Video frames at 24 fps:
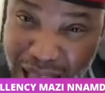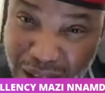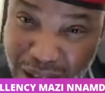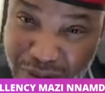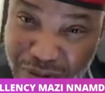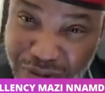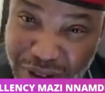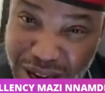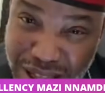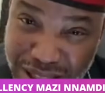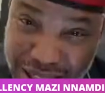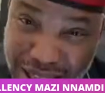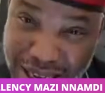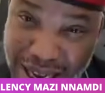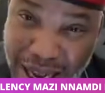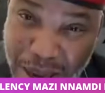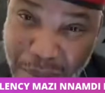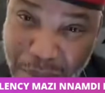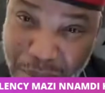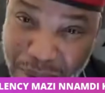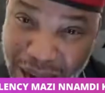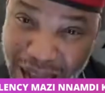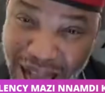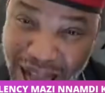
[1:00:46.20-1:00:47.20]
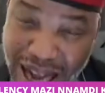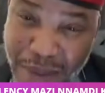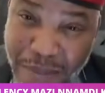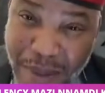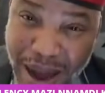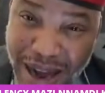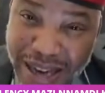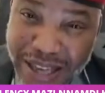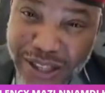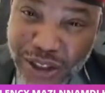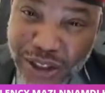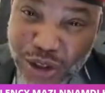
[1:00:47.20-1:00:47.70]
everything a
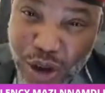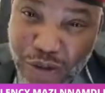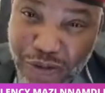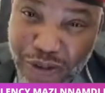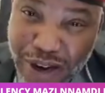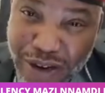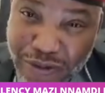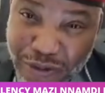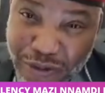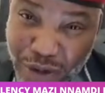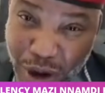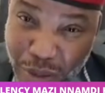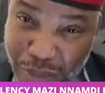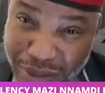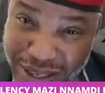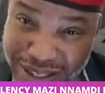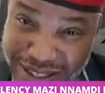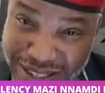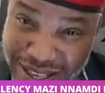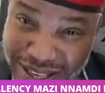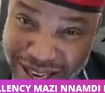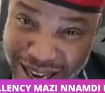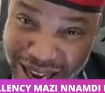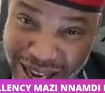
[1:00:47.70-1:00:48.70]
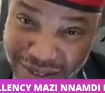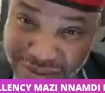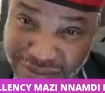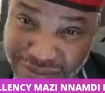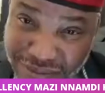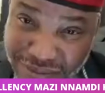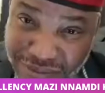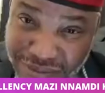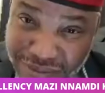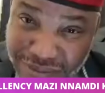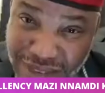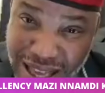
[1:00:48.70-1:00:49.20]
black man is suffering from is here.
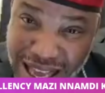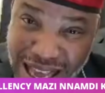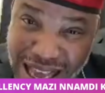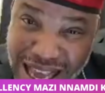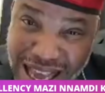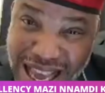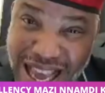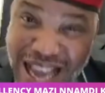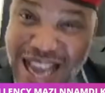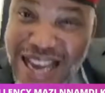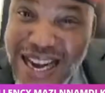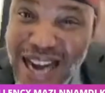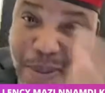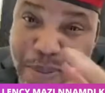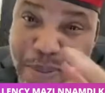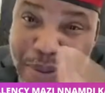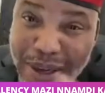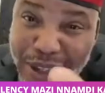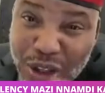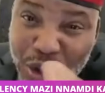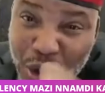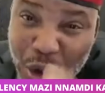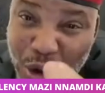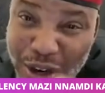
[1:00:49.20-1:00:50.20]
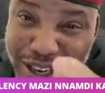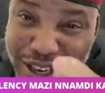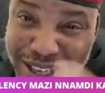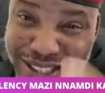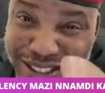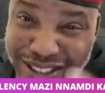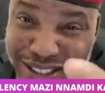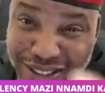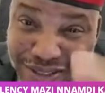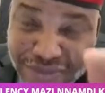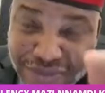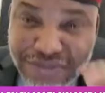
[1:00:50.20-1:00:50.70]
Inability to
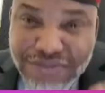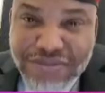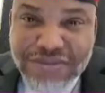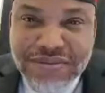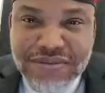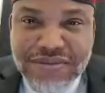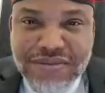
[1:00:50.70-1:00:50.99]
reason.